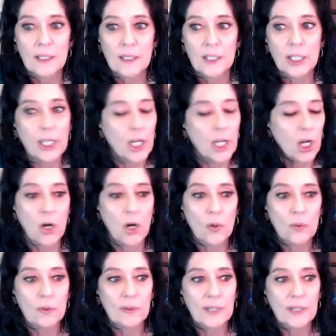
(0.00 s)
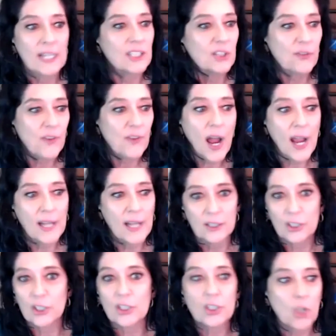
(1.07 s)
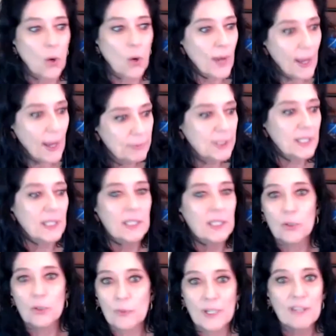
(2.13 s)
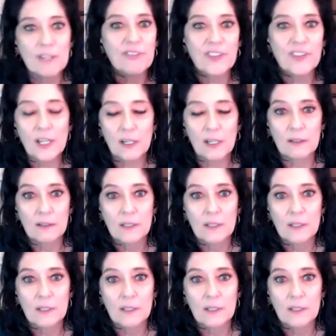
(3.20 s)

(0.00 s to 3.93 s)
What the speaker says: it's fine. You just go empty and you refill.